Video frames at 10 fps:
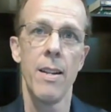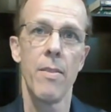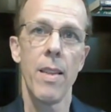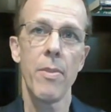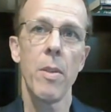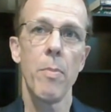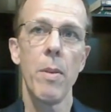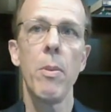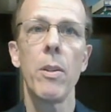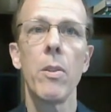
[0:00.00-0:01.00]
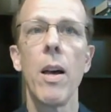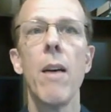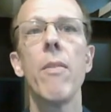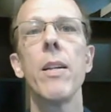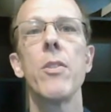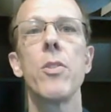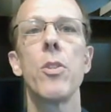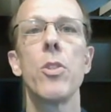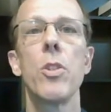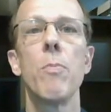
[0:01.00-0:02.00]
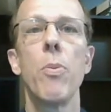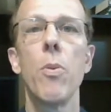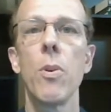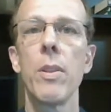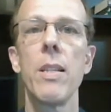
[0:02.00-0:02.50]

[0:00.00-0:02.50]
that the biblical evidence to support